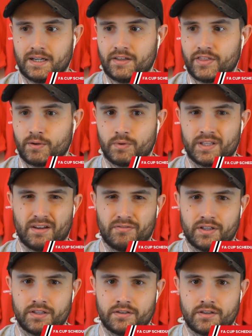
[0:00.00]
I think we
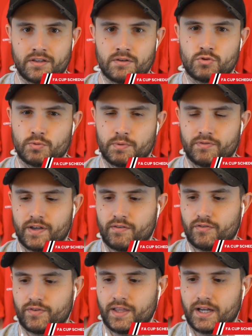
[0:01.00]
definitely should be
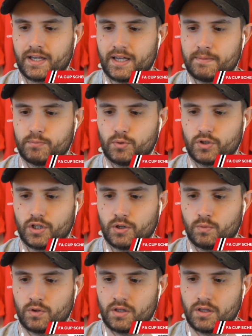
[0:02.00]
favourites for that game, but you know,